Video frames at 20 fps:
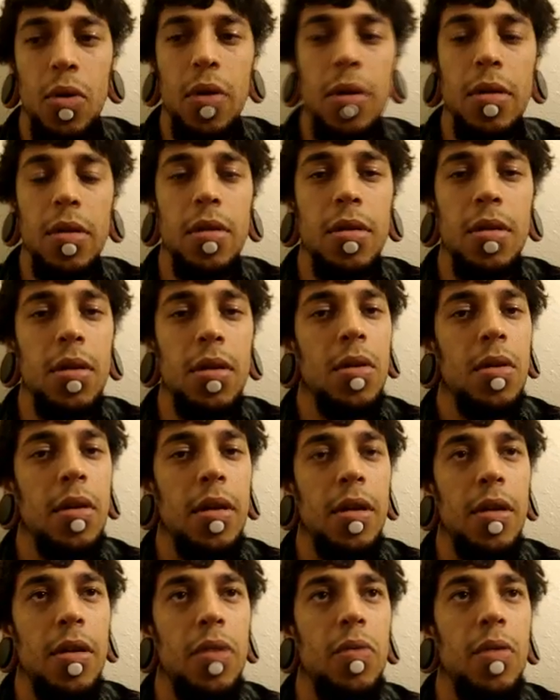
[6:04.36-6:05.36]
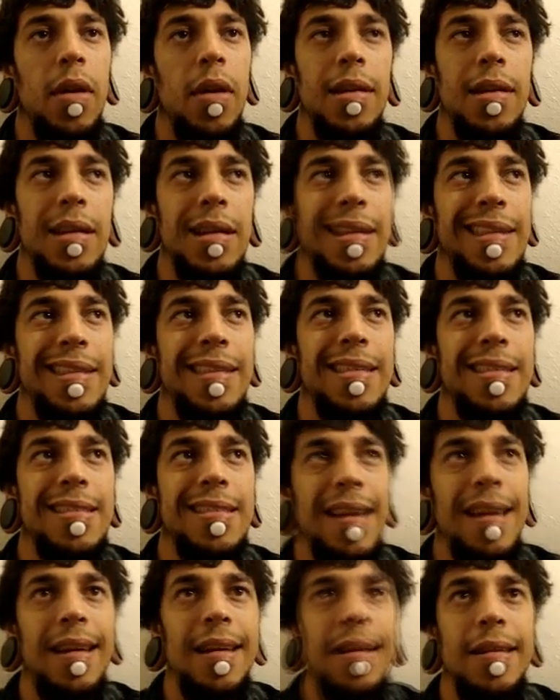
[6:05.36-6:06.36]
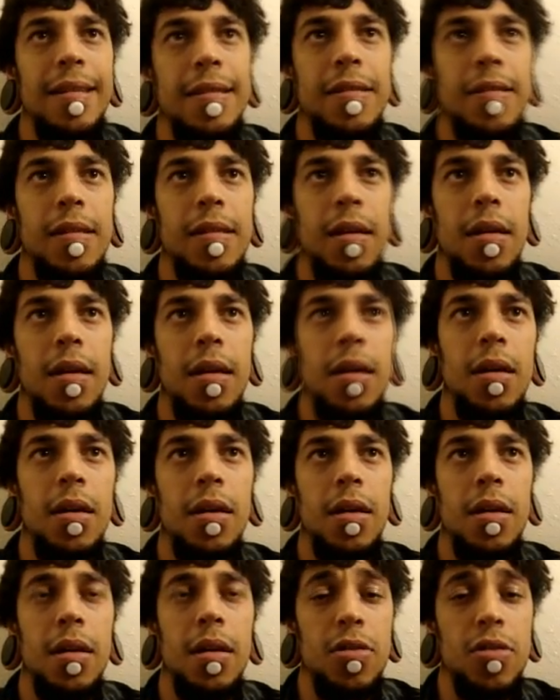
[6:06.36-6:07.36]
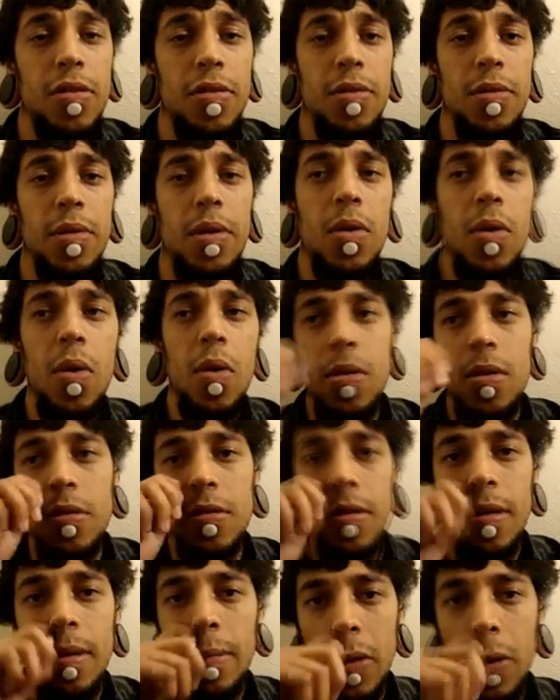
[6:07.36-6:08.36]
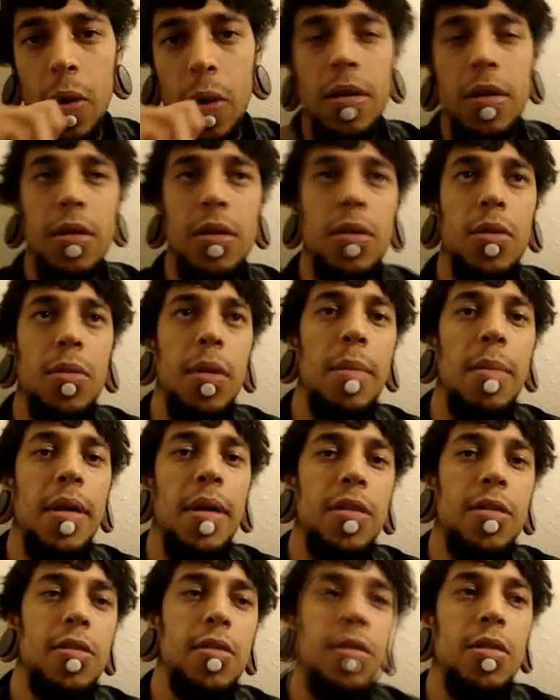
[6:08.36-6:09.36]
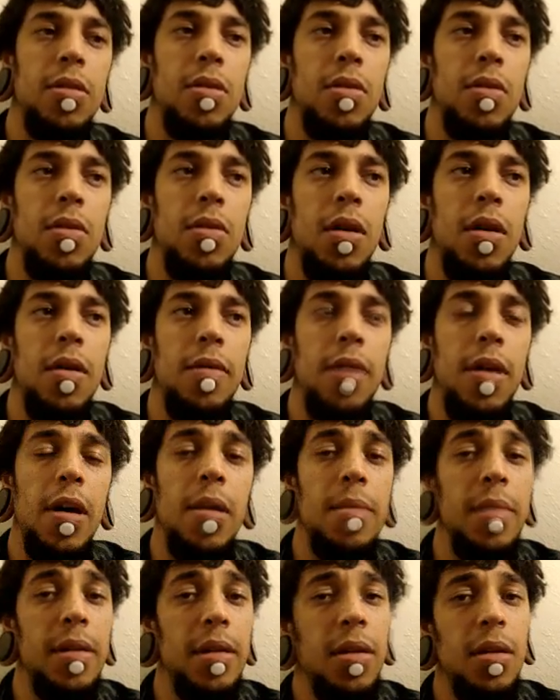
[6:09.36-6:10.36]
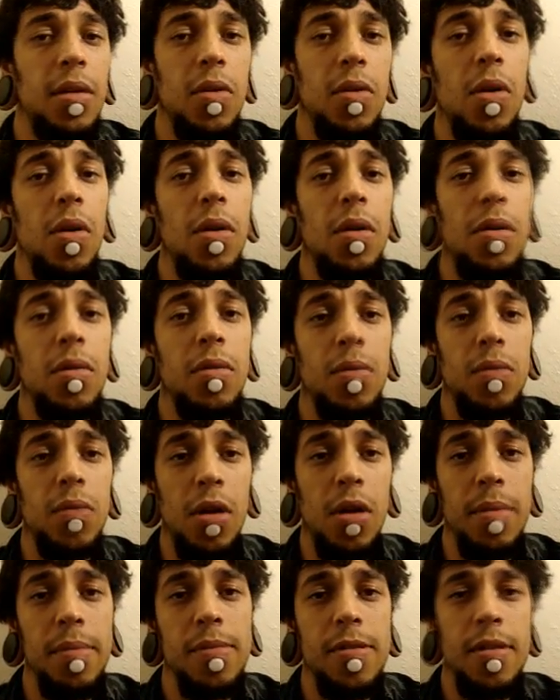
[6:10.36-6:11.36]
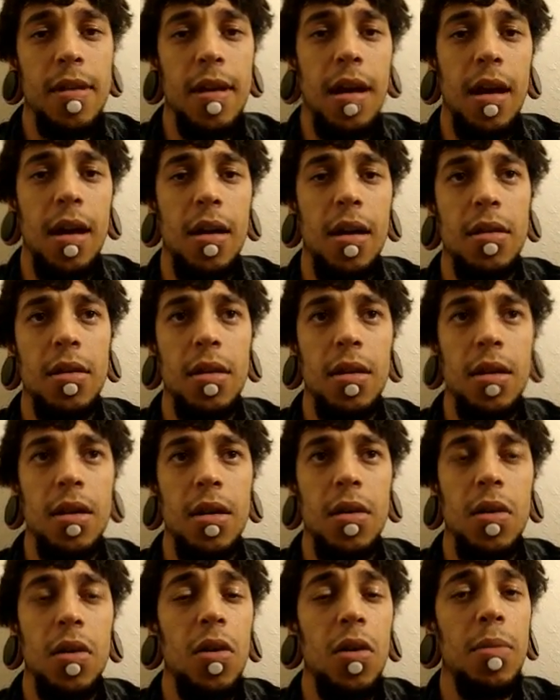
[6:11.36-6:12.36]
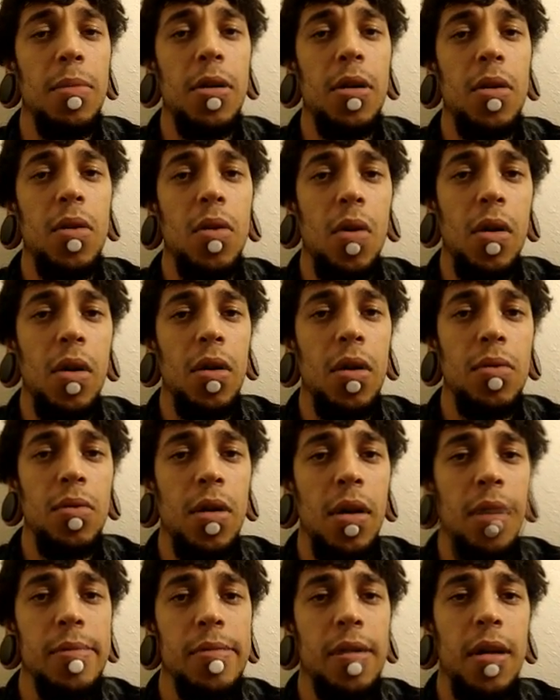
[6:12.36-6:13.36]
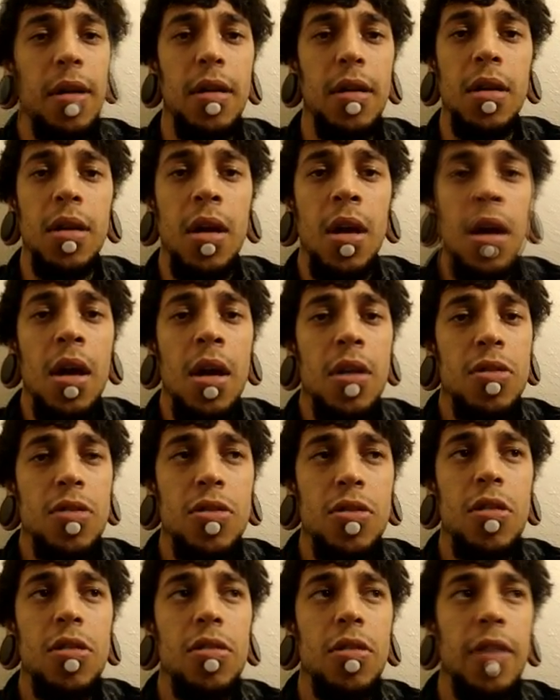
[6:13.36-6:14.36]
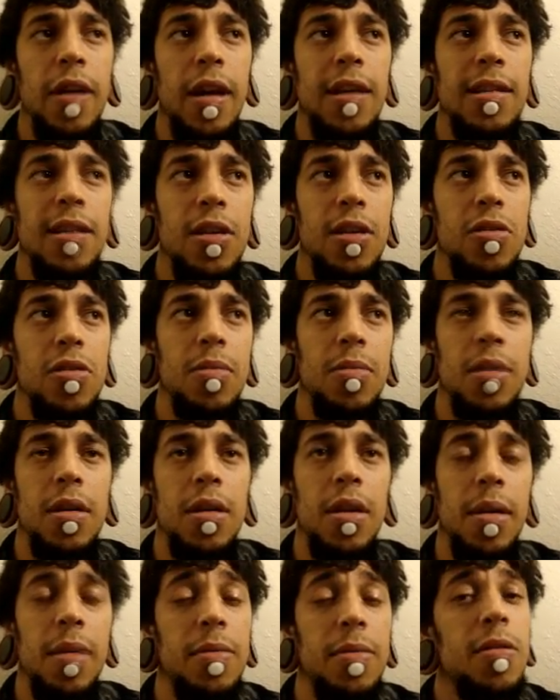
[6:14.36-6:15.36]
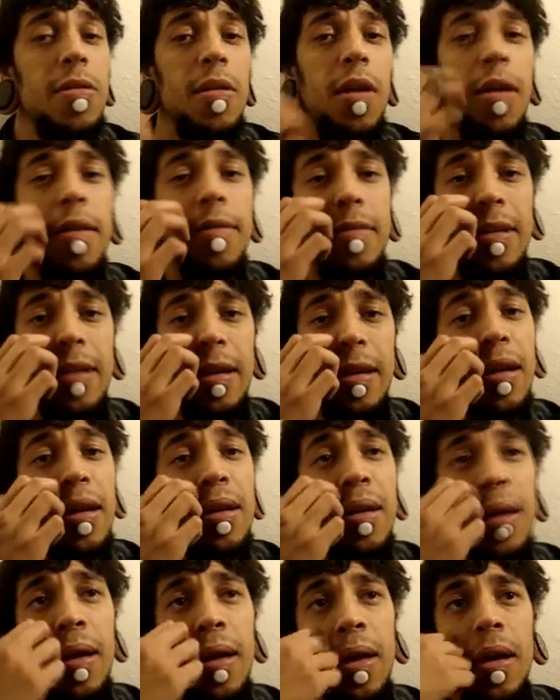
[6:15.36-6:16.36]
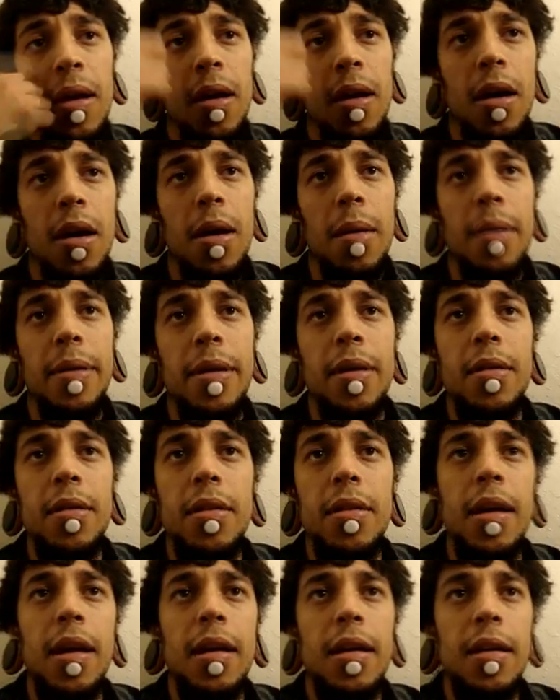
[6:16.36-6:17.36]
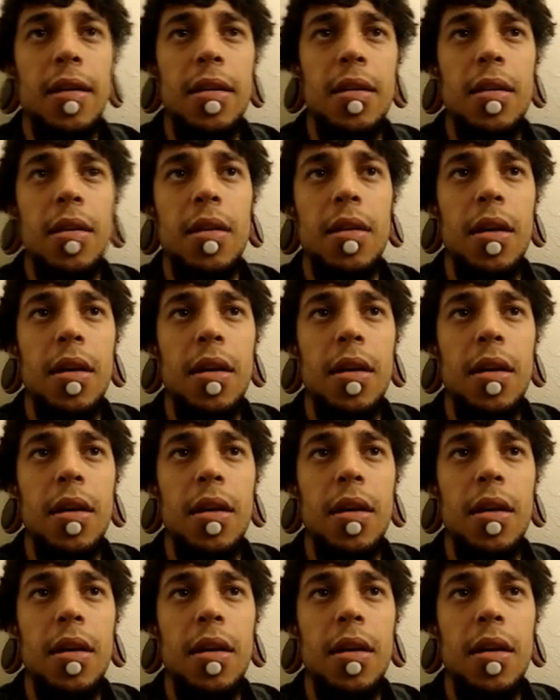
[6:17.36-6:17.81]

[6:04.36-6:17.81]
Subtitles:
to do is when I get to this size, 1.75 inches, I'm going to do my best to do vitamin E oil rubs and jojoba oil rubs on it, just so that tissue becomes soft again. Apparently I can,